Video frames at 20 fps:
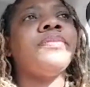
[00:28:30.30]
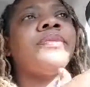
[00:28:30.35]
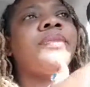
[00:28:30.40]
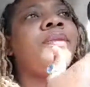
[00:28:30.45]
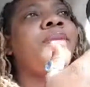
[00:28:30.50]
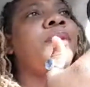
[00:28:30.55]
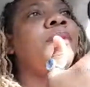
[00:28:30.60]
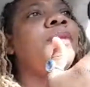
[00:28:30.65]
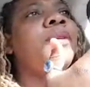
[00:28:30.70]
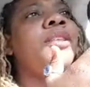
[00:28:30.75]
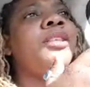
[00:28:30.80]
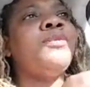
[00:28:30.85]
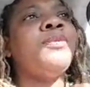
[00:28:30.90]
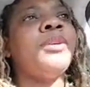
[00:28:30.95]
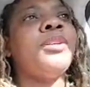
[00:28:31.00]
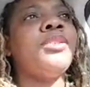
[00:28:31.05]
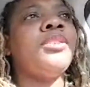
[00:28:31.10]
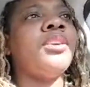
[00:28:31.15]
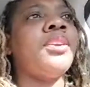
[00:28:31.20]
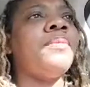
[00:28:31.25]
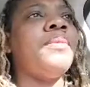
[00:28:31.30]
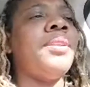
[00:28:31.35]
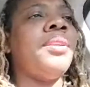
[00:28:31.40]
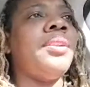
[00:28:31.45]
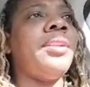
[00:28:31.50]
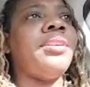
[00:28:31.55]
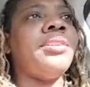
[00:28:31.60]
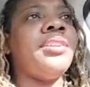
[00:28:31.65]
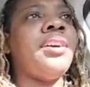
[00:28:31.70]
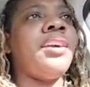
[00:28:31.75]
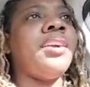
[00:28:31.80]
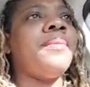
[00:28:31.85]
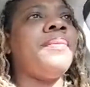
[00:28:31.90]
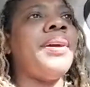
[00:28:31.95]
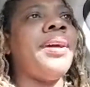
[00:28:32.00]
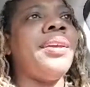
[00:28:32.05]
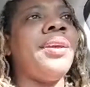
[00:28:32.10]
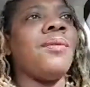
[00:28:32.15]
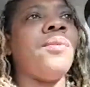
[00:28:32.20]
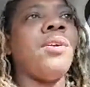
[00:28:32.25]
People in the spiritual community are talking
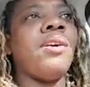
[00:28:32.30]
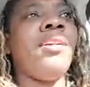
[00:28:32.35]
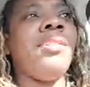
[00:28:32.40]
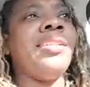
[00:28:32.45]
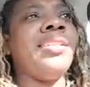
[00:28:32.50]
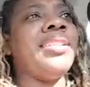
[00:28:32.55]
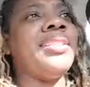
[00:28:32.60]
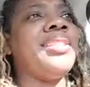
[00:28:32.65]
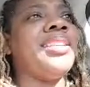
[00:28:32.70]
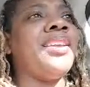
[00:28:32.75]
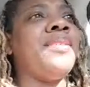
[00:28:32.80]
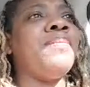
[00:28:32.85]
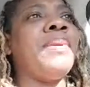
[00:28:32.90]
about it. We're all on the same